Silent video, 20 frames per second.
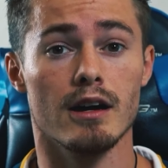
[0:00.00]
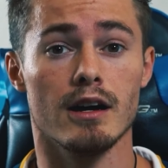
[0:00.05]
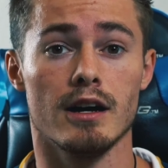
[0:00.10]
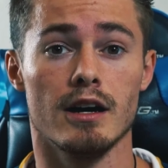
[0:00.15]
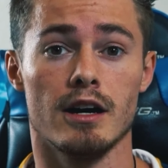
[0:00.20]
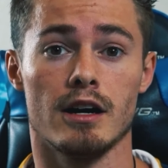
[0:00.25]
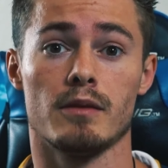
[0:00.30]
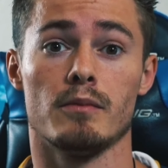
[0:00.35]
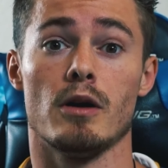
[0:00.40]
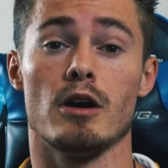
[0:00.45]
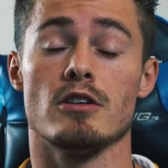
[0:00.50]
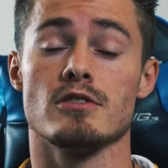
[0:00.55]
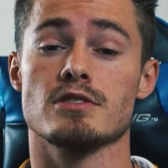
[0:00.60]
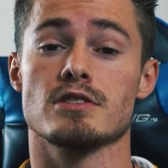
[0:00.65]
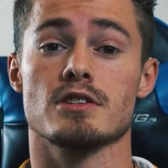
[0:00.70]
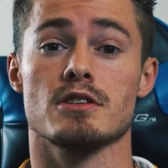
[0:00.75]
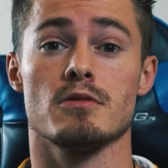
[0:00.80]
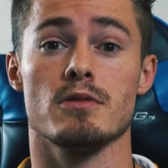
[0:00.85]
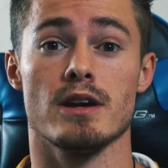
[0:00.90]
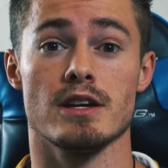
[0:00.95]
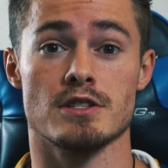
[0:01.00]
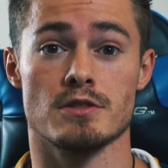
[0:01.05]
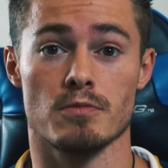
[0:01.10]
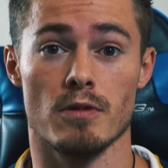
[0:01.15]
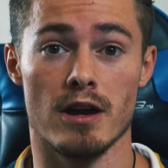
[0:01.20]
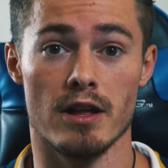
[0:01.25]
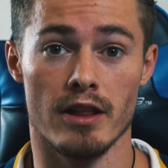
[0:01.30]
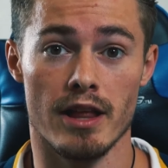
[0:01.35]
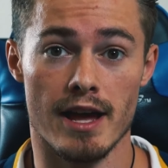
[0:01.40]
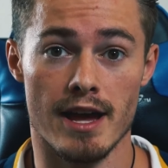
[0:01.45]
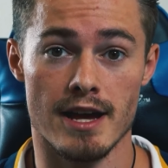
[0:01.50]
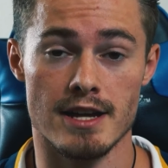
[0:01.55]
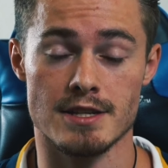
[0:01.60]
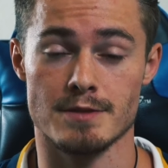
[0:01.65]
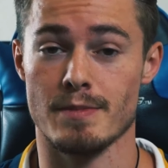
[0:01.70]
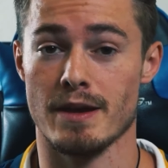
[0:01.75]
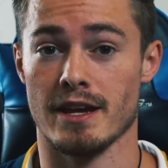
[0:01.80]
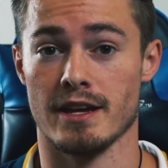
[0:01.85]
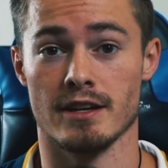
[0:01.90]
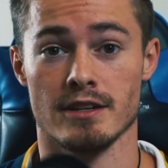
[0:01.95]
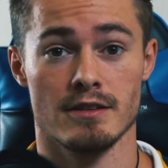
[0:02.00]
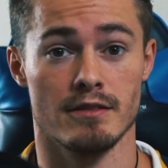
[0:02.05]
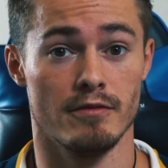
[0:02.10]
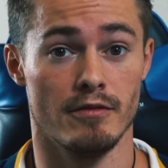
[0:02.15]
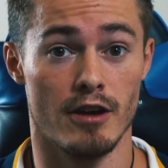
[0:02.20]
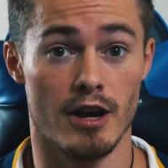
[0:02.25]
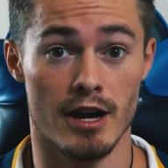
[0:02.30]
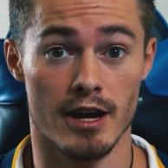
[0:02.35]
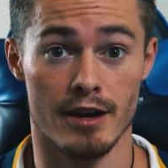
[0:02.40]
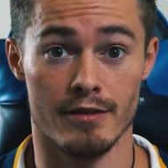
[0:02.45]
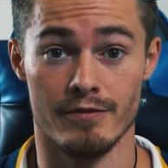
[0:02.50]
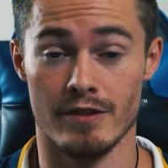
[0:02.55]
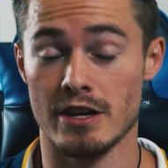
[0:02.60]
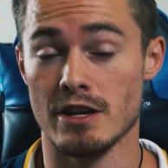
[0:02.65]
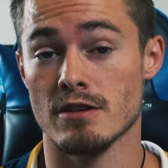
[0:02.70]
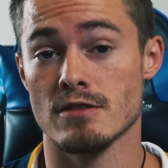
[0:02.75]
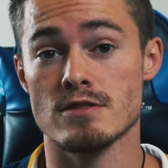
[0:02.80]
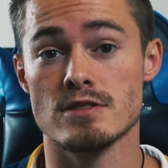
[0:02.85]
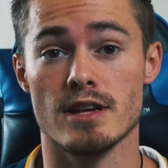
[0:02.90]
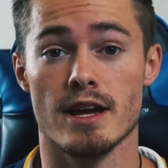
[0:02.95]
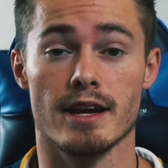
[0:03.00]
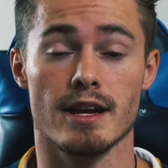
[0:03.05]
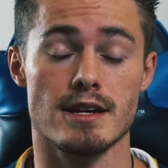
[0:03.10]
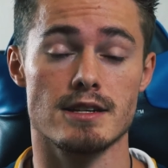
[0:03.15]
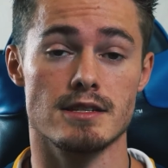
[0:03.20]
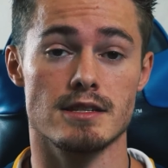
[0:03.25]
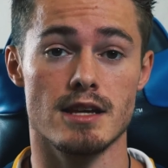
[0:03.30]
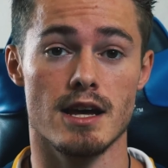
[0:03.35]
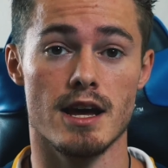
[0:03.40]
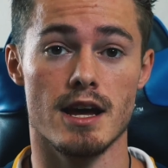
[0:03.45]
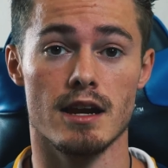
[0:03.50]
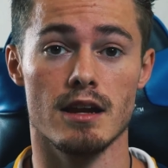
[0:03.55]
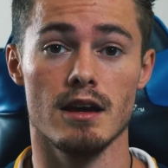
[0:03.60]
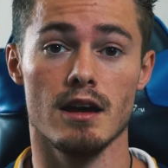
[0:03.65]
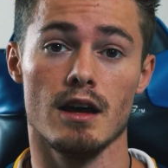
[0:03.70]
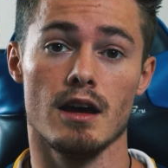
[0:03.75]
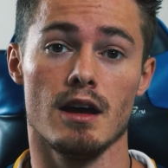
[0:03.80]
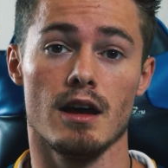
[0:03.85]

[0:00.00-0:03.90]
also as well as making videos, like I said,